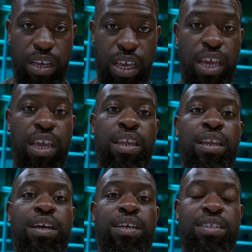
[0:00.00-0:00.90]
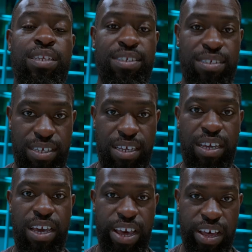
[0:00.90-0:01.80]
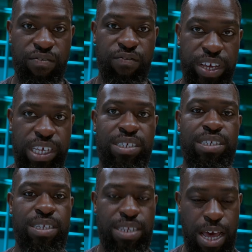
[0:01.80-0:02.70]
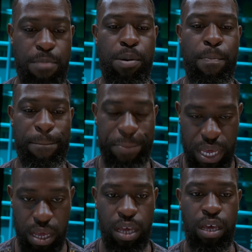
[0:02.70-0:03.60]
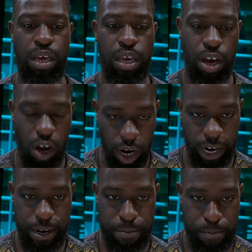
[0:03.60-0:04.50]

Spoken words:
in the CFS Type B card.